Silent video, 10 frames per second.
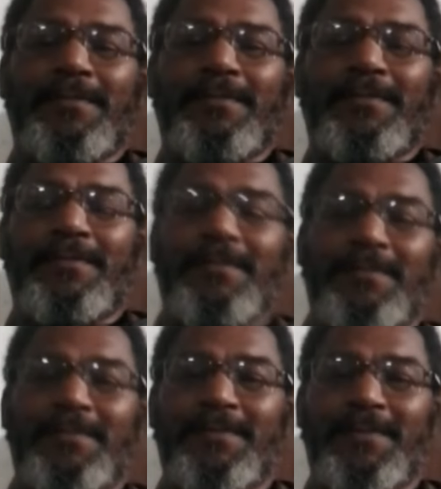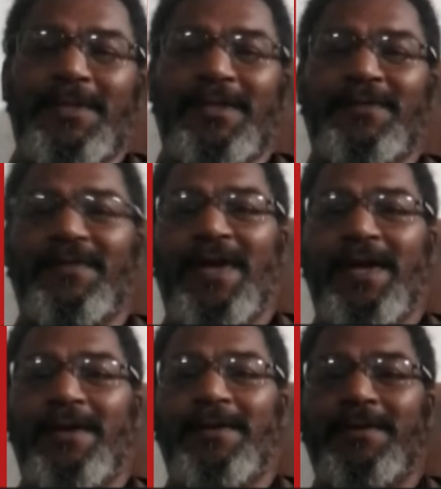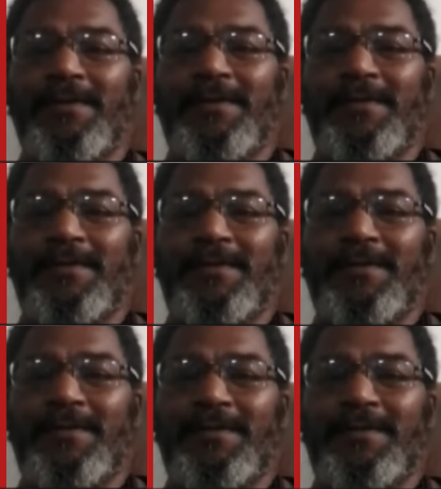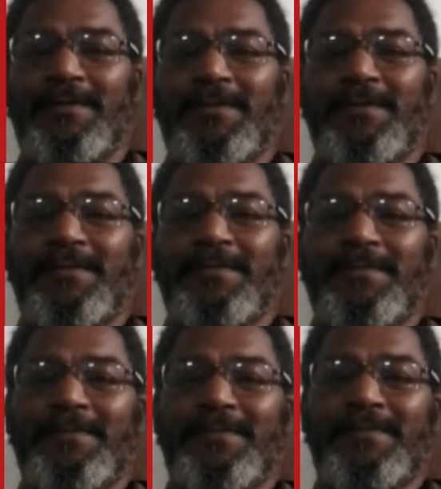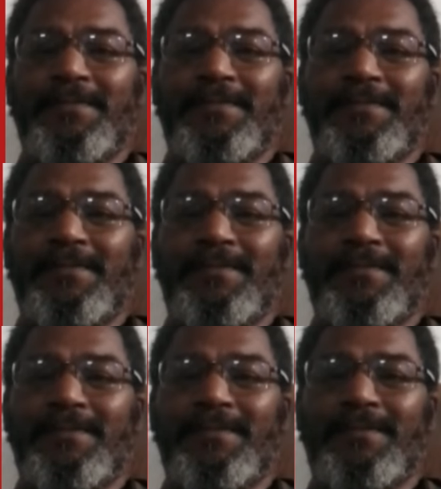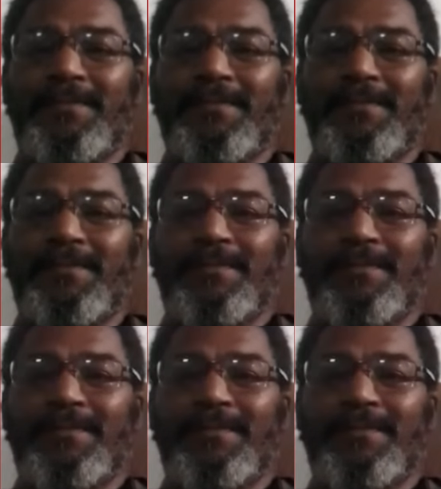(silence)